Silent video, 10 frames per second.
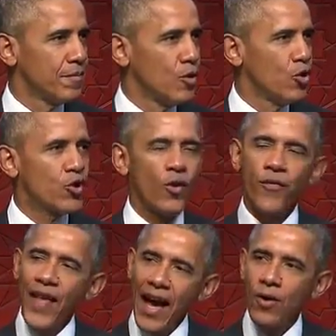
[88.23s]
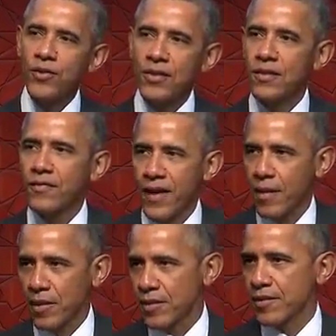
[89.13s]
You serve thousands of
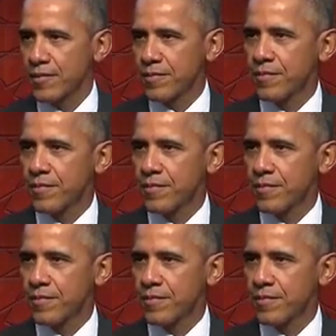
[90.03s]
families,